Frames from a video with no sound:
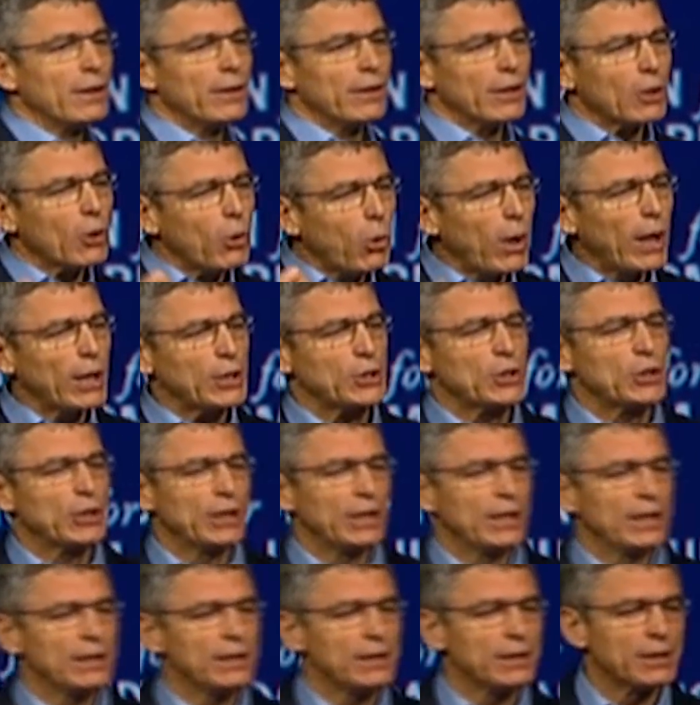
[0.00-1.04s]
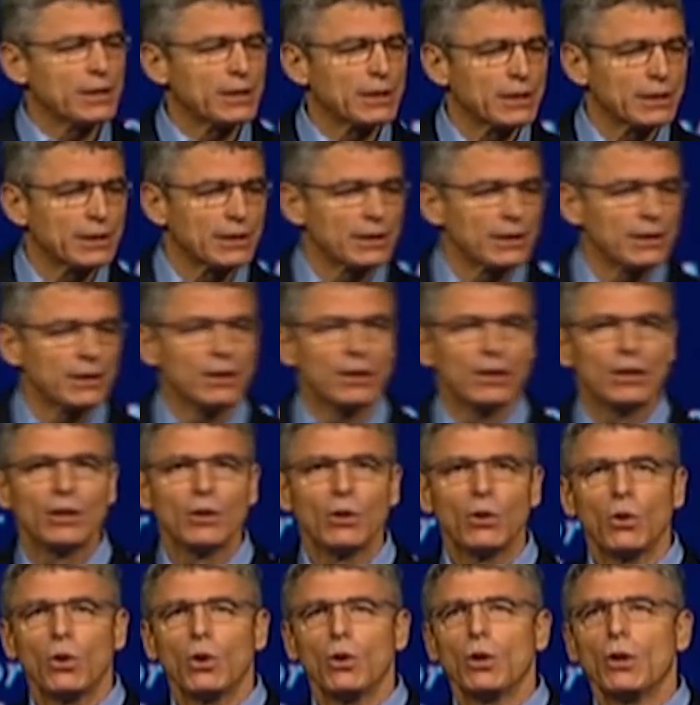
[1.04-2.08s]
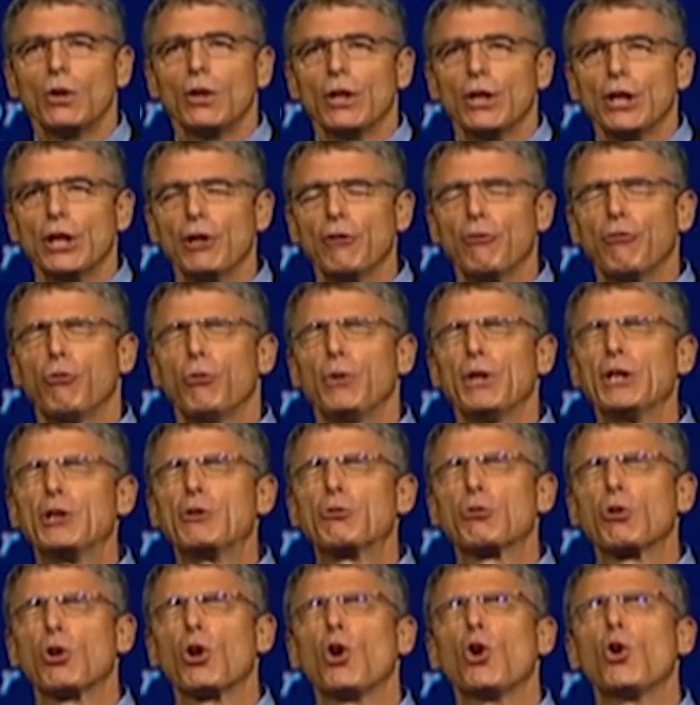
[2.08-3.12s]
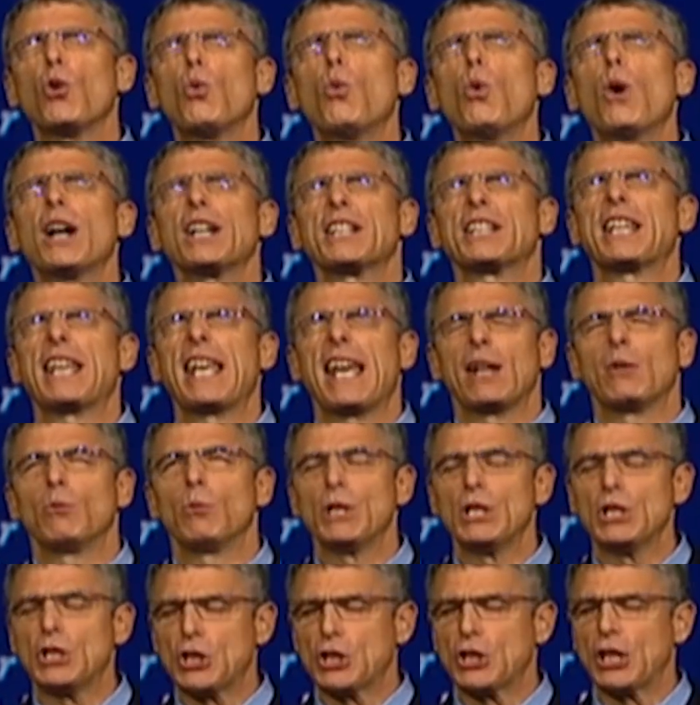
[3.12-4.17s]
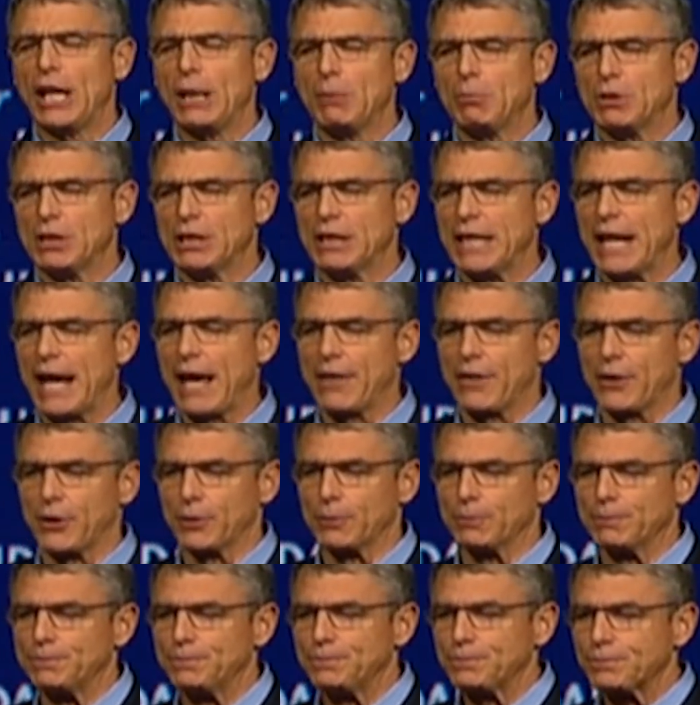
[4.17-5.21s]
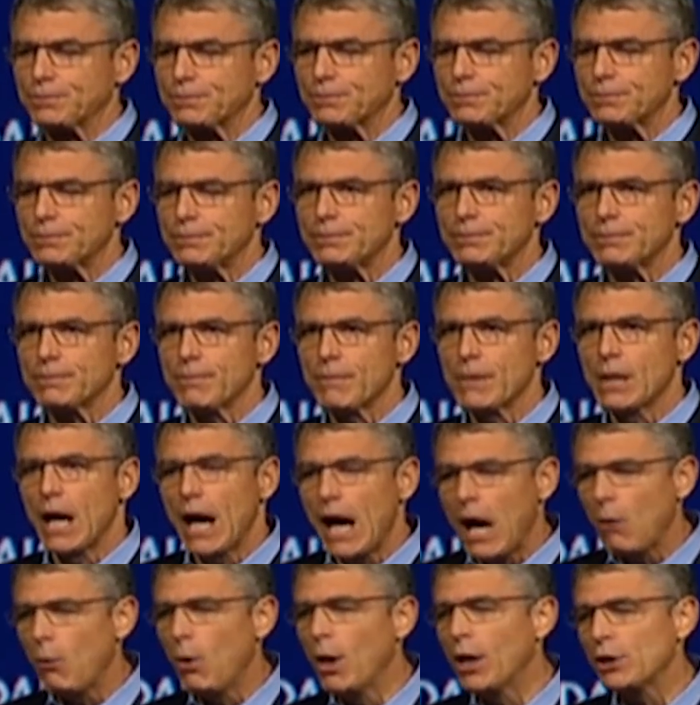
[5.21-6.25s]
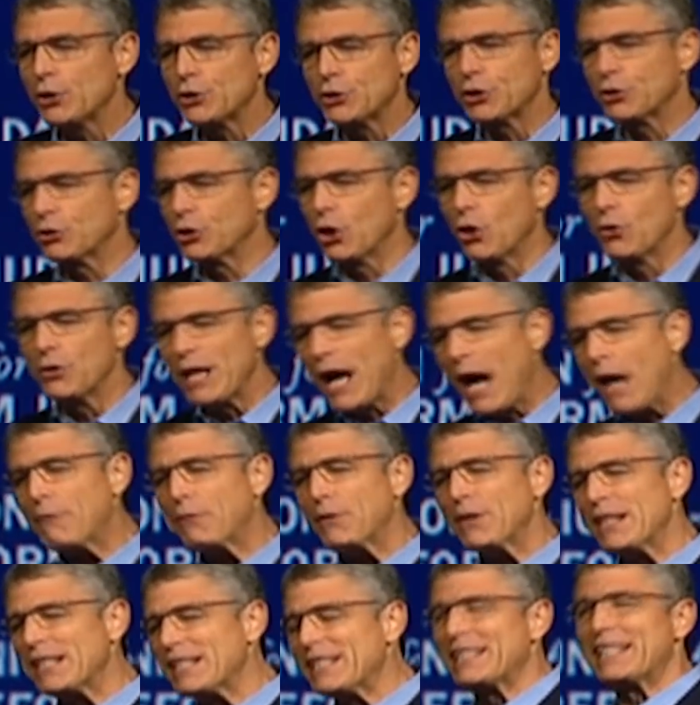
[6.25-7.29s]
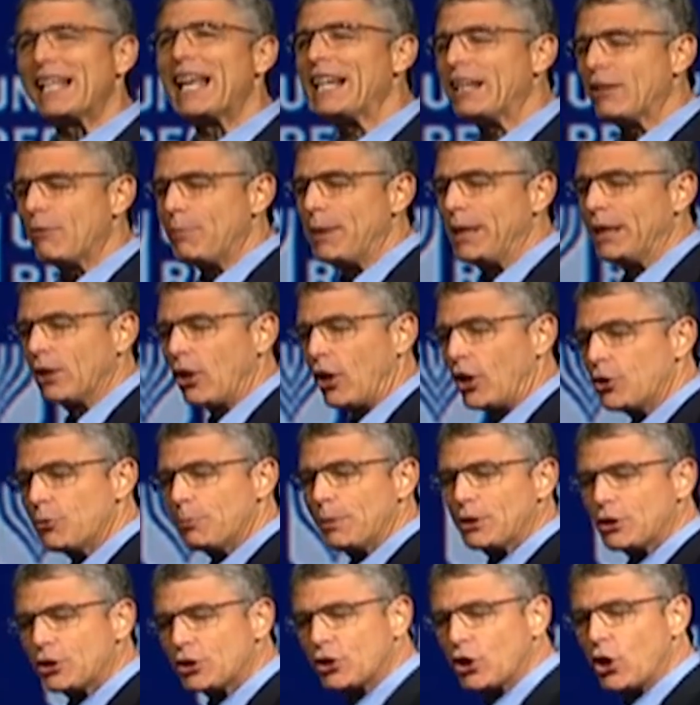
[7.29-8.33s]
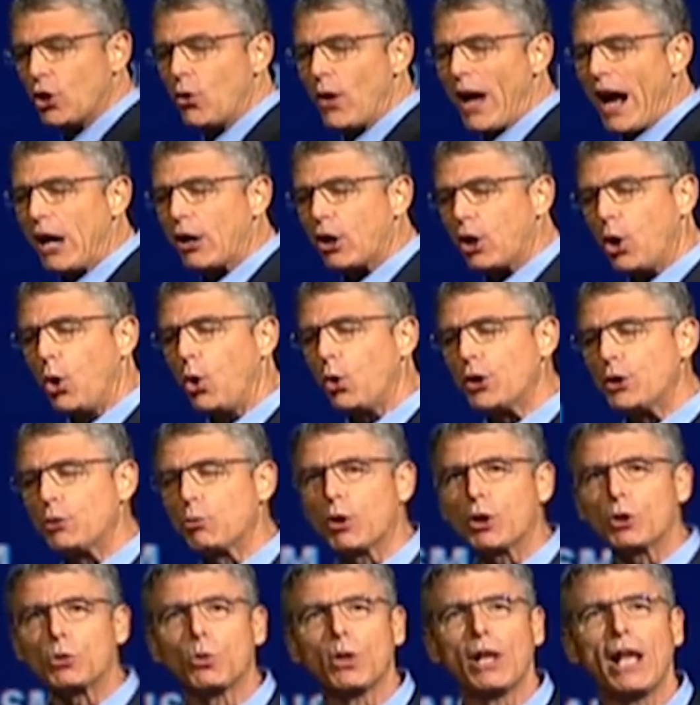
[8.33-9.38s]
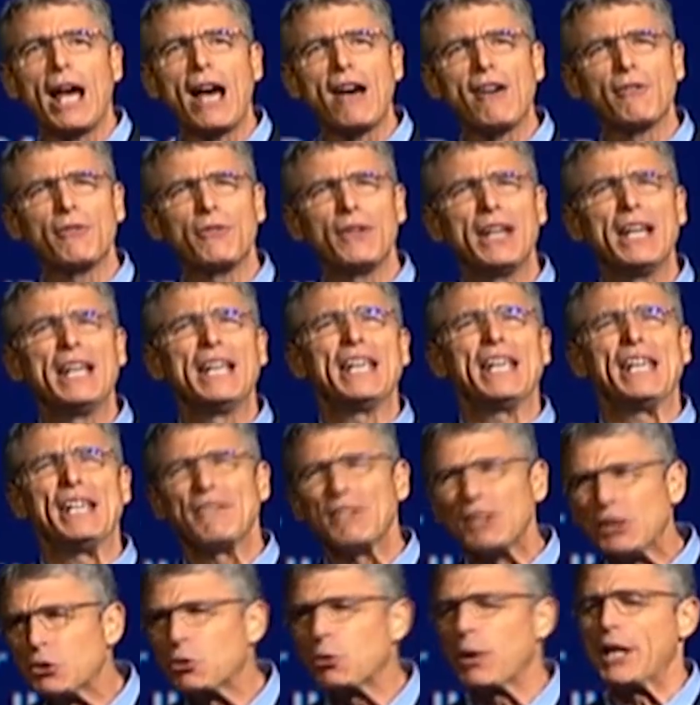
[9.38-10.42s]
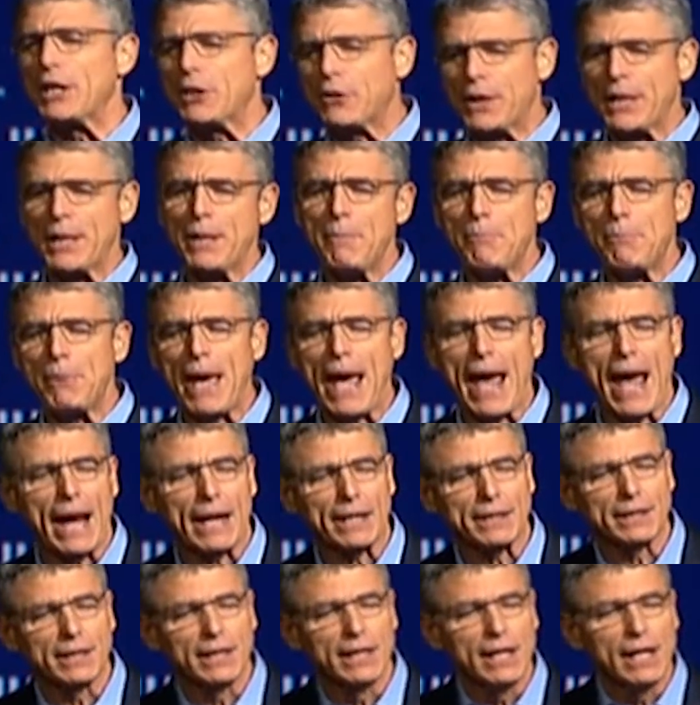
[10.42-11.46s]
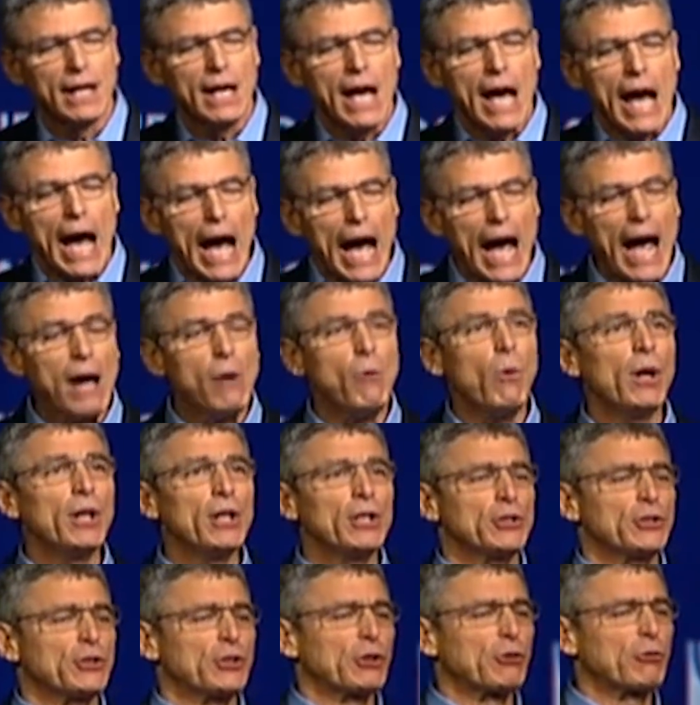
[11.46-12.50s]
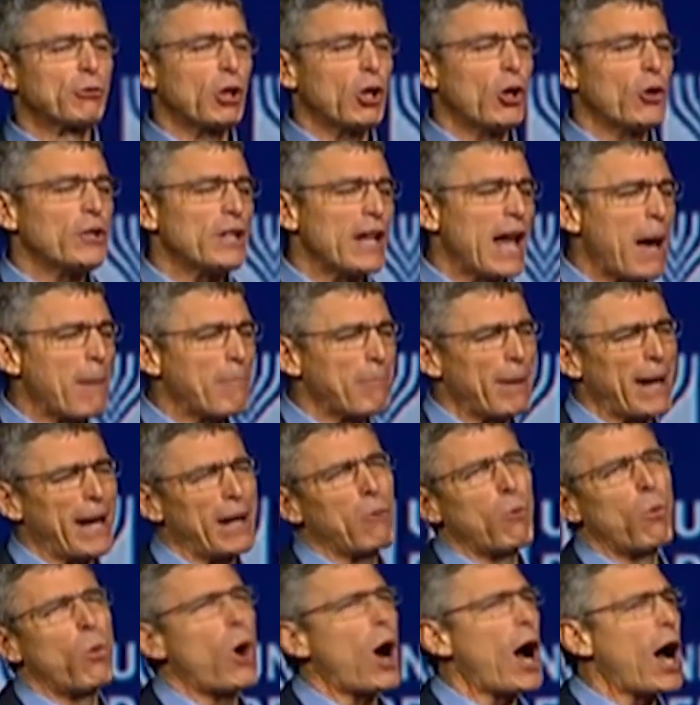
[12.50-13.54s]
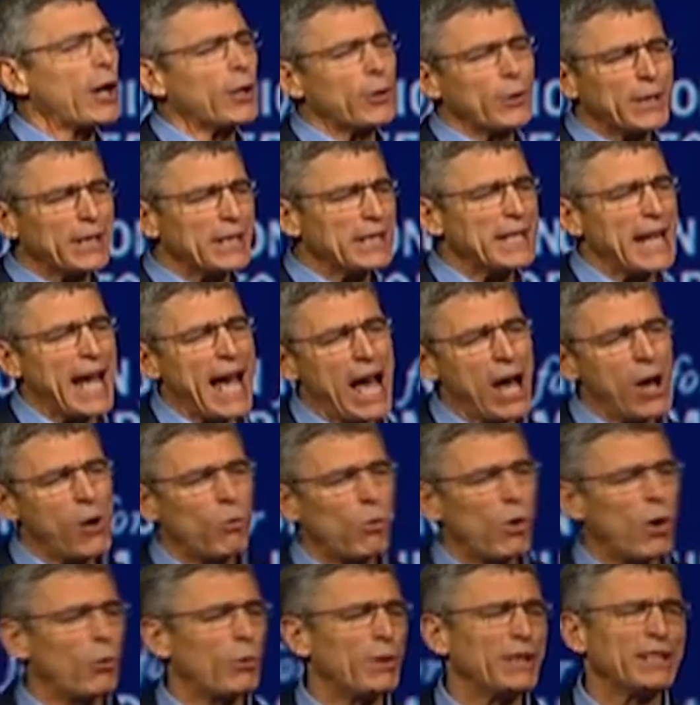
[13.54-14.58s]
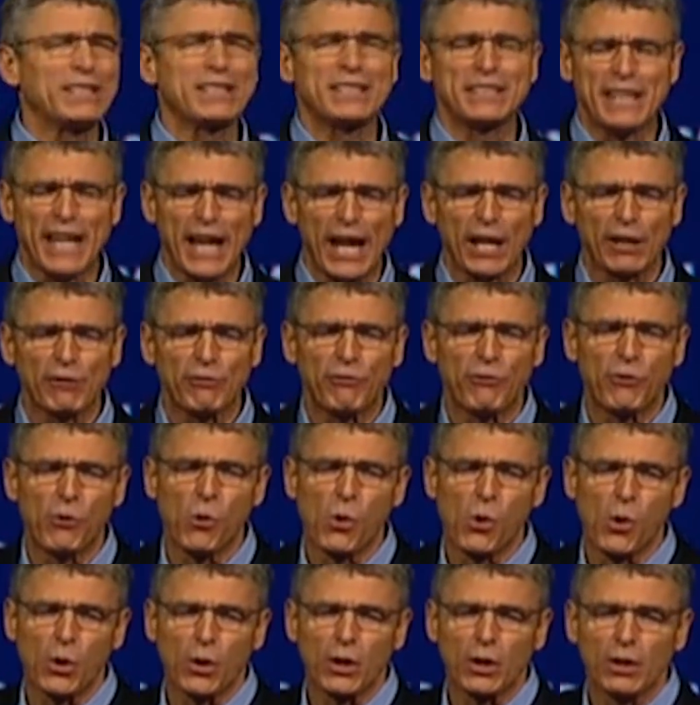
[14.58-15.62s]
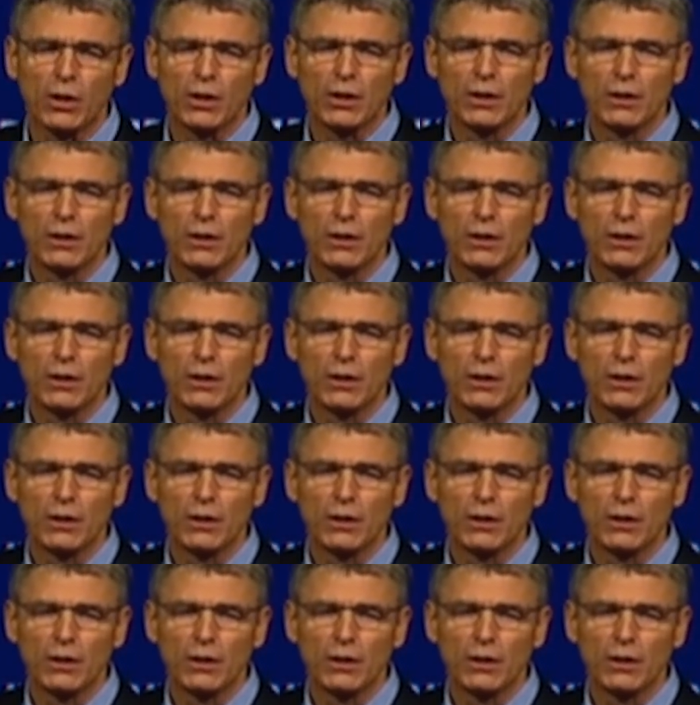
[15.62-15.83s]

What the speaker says: The question is, if we grow, what can we shape together? I want us to grow not for the sake of being large, but so our holy work will have even greater impact. I want us to grow not by watering down what we stand for,